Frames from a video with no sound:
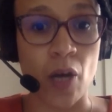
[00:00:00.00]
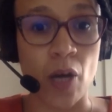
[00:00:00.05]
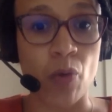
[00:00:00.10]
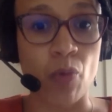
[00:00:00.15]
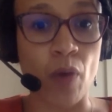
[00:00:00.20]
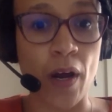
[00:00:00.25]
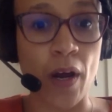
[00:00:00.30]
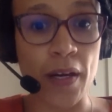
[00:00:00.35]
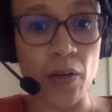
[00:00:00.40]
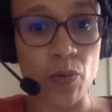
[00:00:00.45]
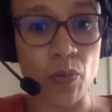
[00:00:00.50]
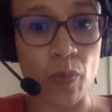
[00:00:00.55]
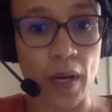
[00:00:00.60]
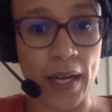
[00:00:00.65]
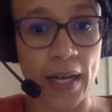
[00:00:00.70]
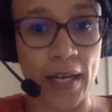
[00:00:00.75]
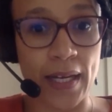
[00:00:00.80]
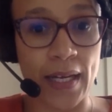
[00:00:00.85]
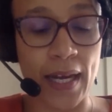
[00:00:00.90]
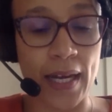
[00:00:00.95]
run
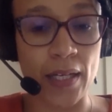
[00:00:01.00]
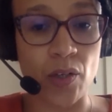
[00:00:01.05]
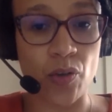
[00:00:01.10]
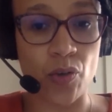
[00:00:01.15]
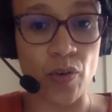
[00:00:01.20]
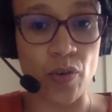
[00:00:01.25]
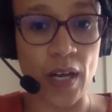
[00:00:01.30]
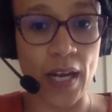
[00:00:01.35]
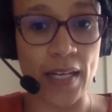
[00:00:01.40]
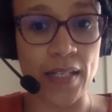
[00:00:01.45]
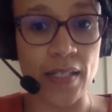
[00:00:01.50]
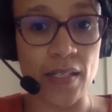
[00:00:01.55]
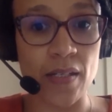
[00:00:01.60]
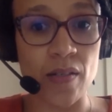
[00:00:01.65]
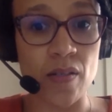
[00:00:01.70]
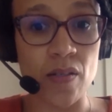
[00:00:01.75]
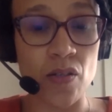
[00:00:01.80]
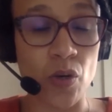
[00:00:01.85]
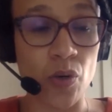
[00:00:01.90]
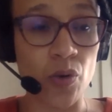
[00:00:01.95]
away and
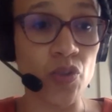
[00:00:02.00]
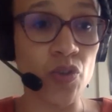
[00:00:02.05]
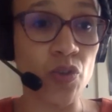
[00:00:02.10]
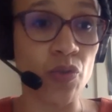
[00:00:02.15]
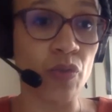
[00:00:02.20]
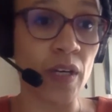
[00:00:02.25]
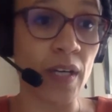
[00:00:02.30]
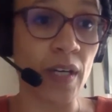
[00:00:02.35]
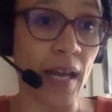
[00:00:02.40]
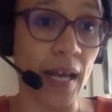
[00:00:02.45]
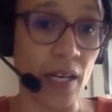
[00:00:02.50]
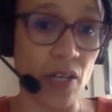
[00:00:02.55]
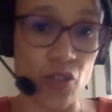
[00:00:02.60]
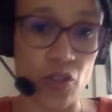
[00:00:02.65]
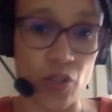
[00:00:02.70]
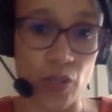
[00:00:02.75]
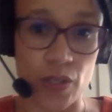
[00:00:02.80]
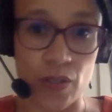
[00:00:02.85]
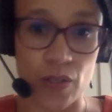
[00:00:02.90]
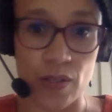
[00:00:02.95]
created social
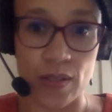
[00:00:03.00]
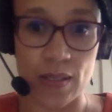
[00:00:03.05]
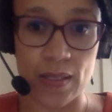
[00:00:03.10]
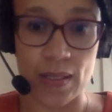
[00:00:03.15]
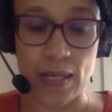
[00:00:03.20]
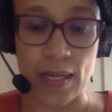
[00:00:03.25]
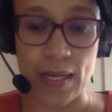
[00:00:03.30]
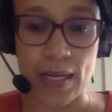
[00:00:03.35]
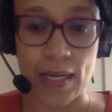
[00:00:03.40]
relations